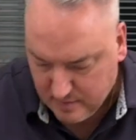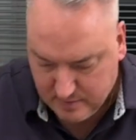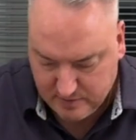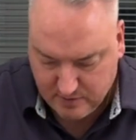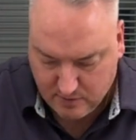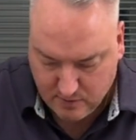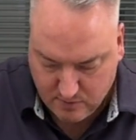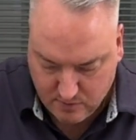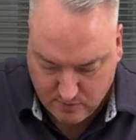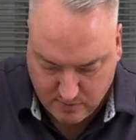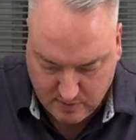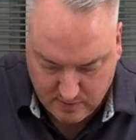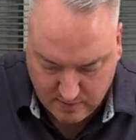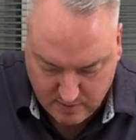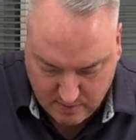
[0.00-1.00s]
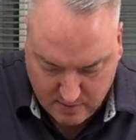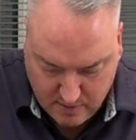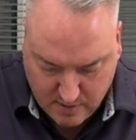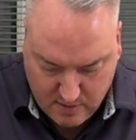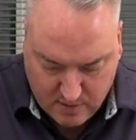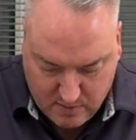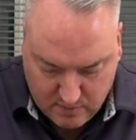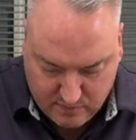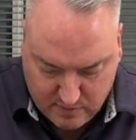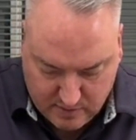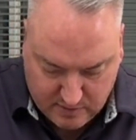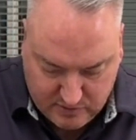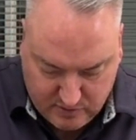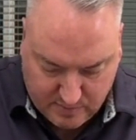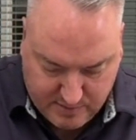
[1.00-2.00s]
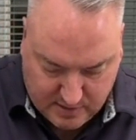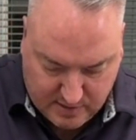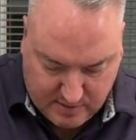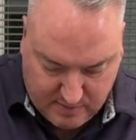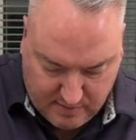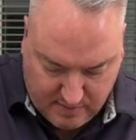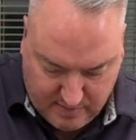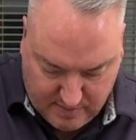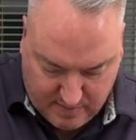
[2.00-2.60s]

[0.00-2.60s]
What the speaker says: So roll into a ball,